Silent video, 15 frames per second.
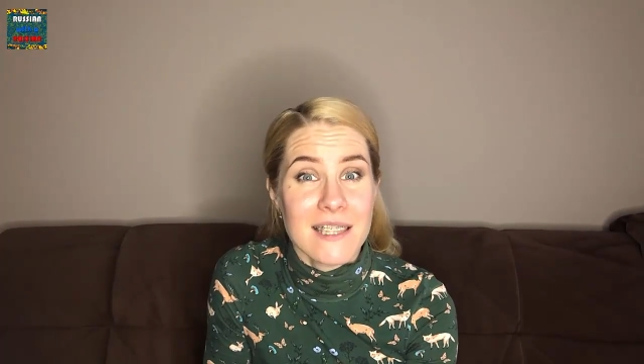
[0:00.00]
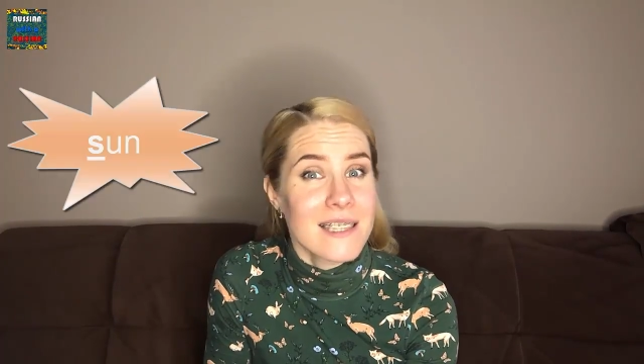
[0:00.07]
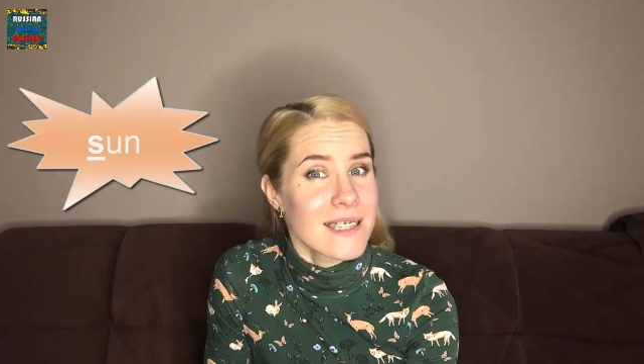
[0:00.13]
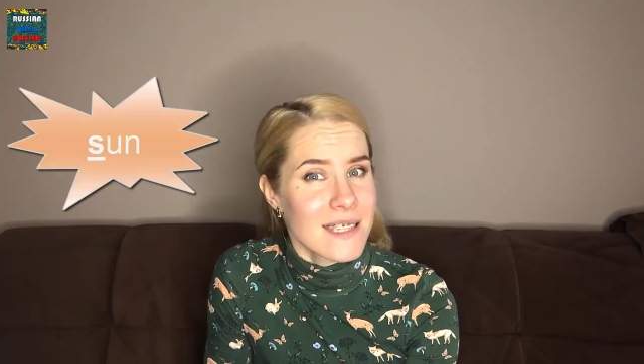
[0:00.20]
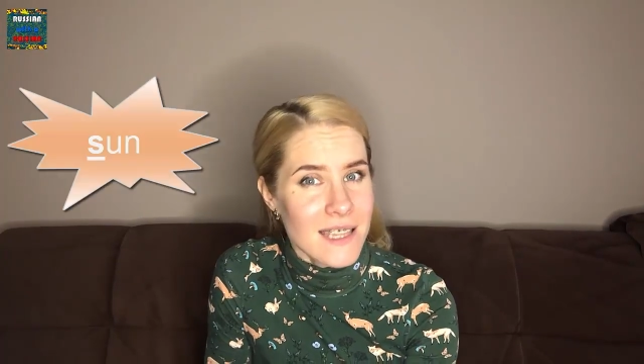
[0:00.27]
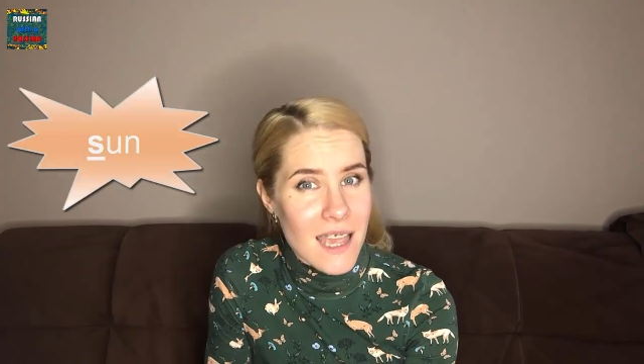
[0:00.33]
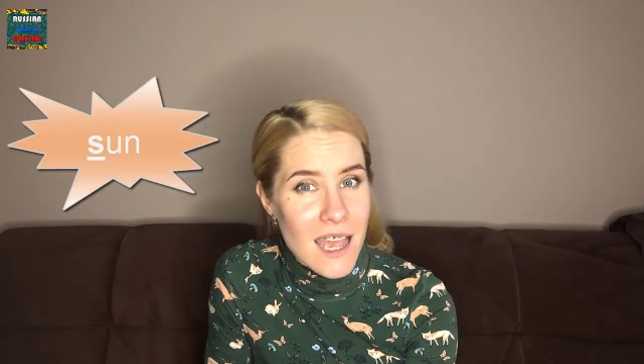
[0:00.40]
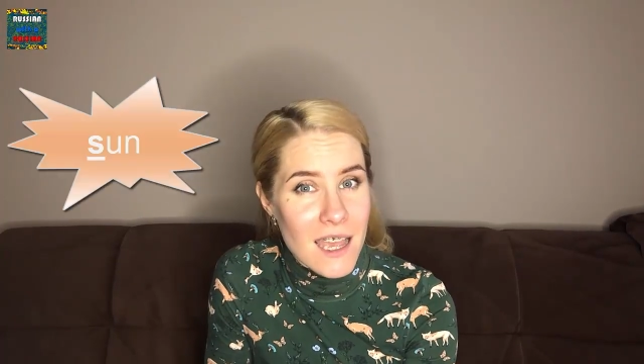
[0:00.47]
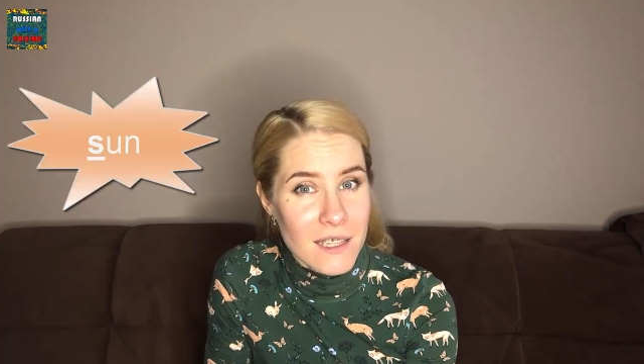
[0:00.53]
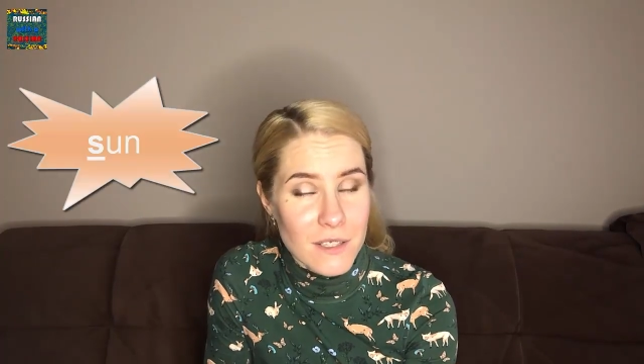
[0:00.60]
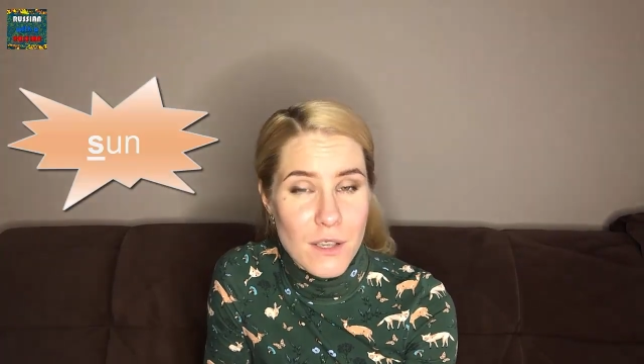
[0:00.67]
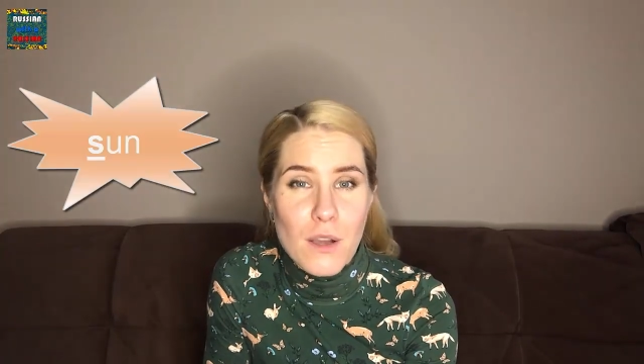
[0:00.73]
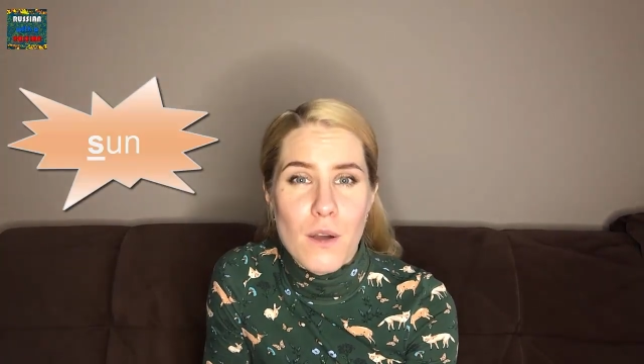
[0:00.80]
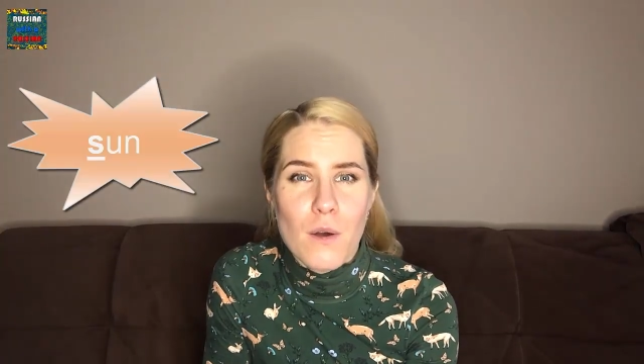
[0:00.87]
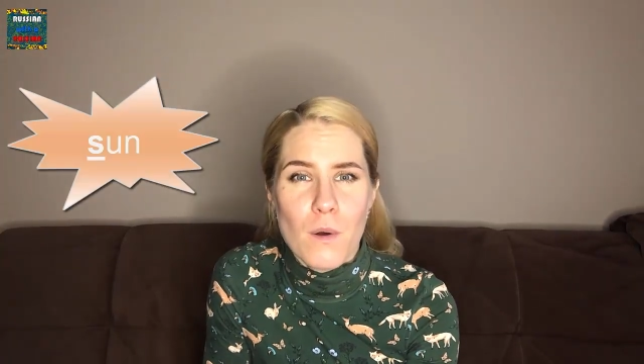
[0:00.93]

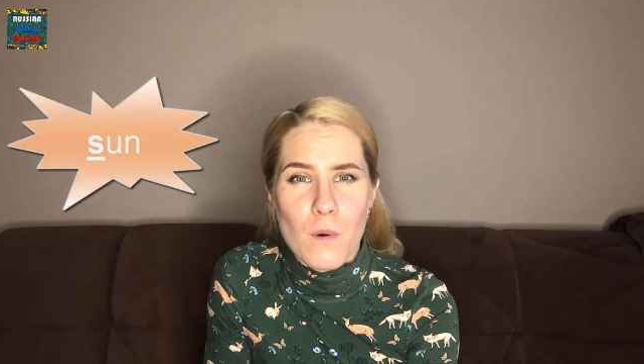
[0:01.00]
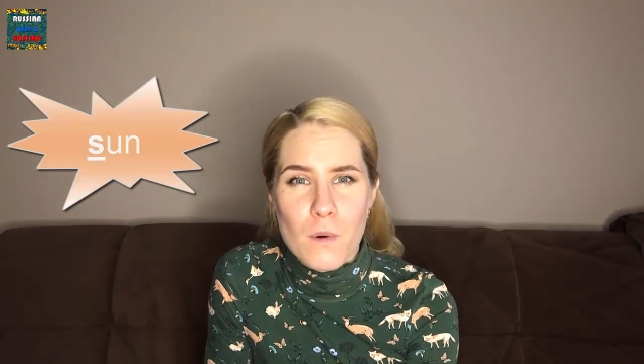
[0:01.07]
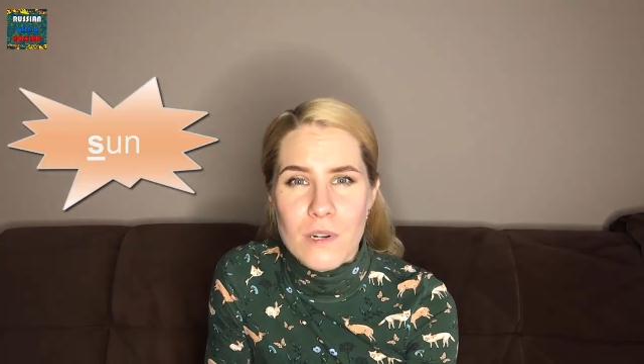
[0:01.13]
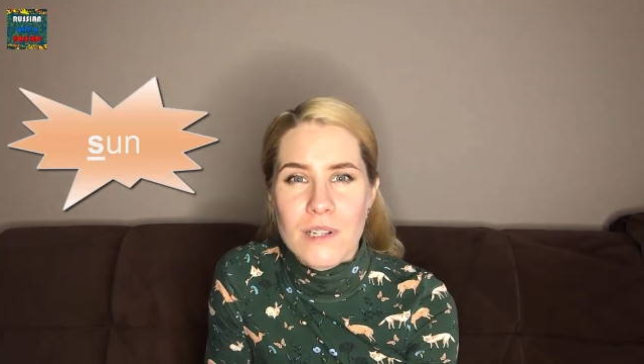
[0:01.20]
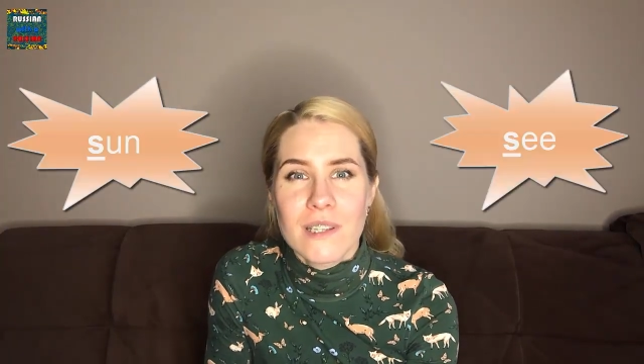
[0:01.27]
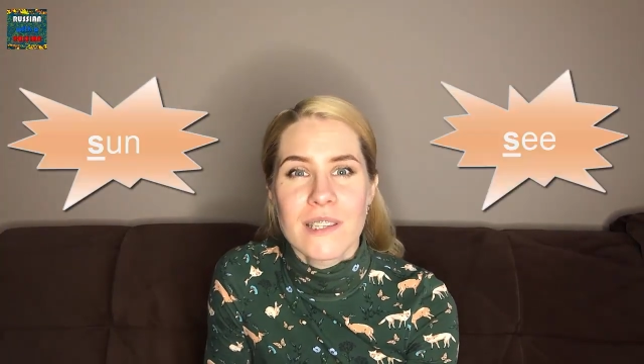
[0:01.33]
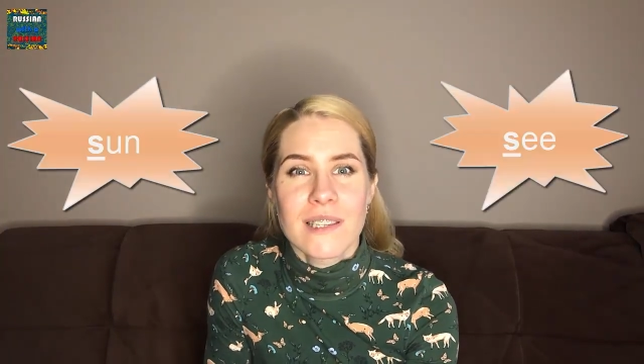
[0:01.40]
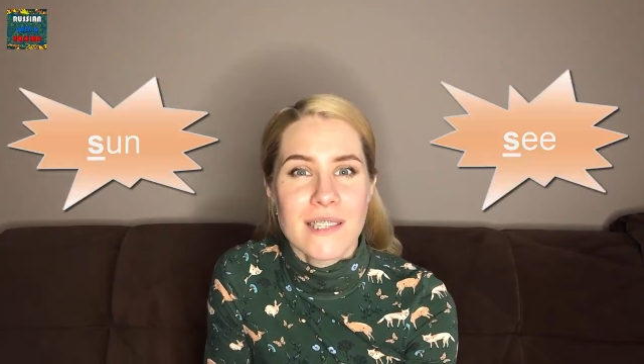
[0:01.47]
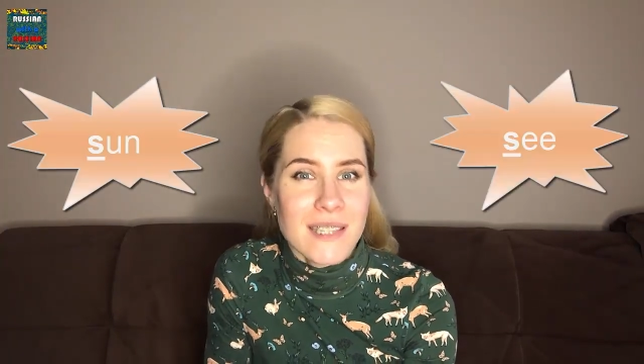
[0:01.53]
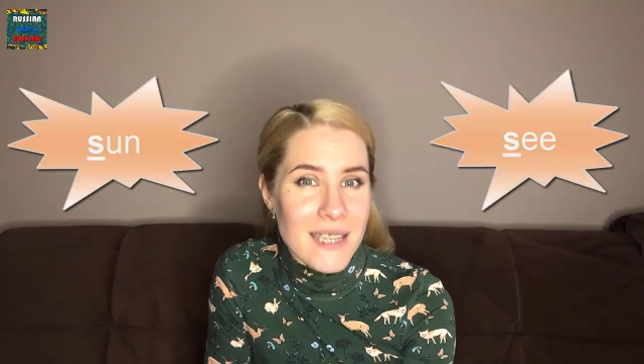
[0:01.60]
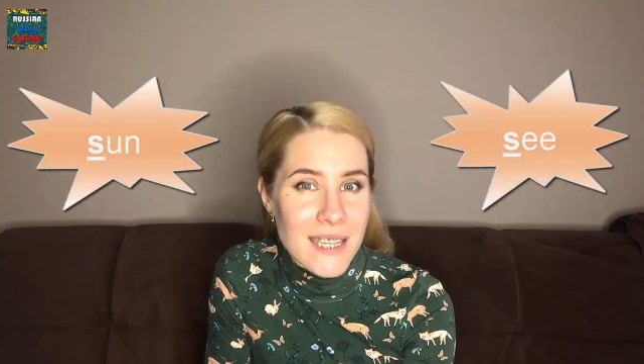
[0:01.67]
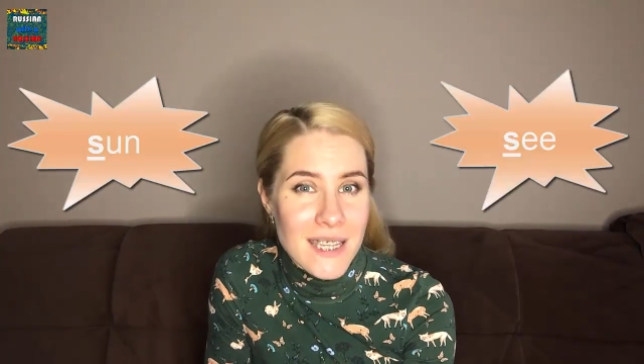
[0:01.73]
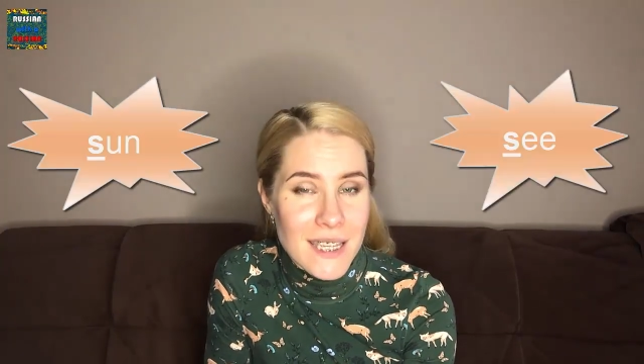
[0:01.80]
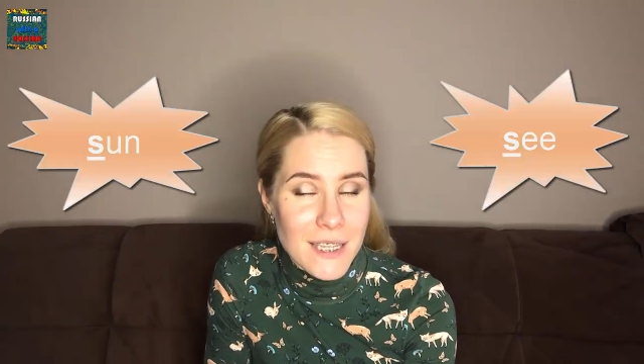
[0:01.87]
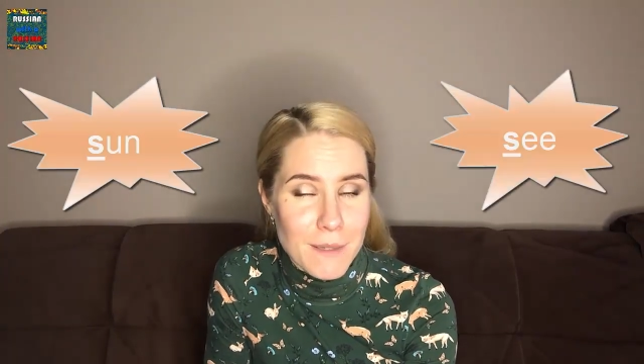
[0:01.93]
sun or
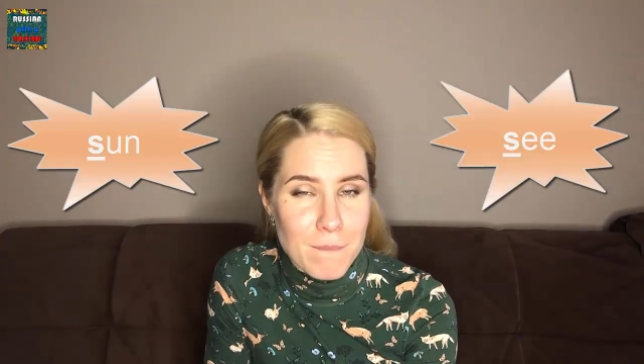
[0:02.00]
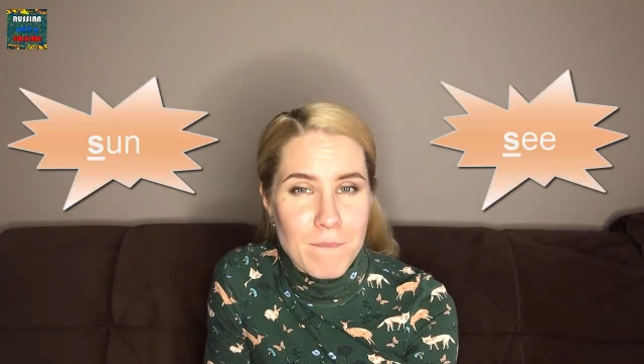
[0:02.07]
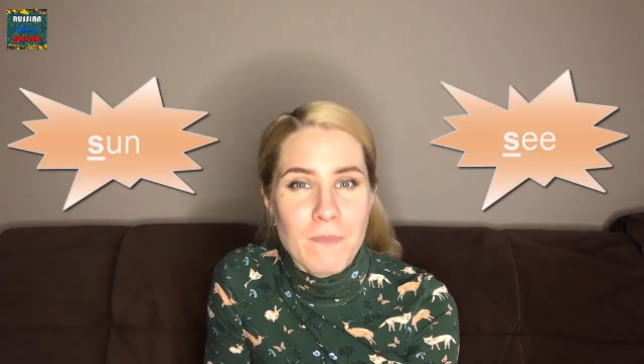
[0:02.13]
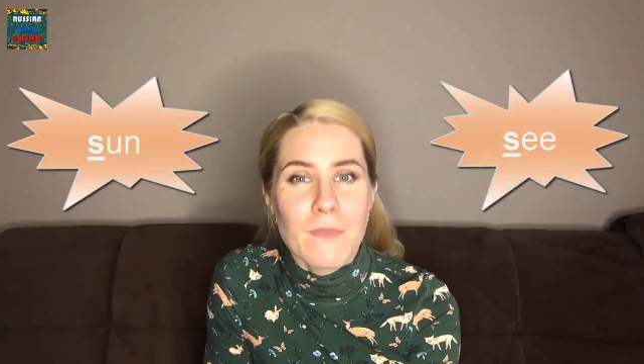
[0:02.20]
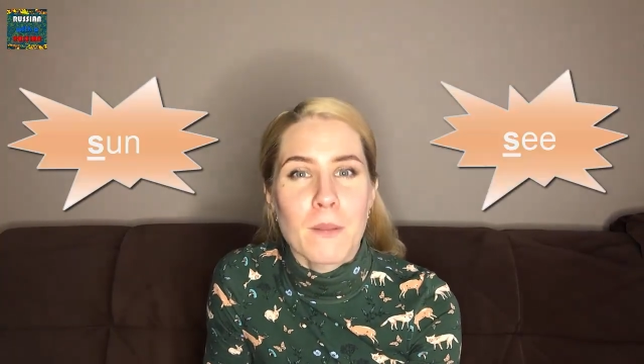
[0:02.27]
sea,